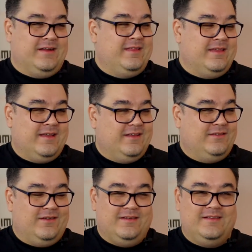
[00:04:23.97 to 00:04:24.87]
I think I
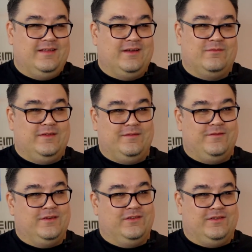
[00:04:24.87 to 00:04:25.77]
started to really
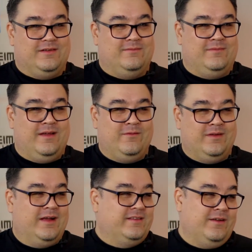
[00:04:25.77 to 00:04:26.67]
function, and
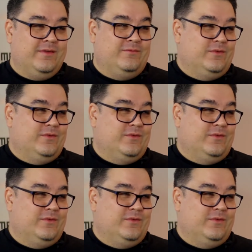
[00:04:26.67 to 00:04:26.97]
because I went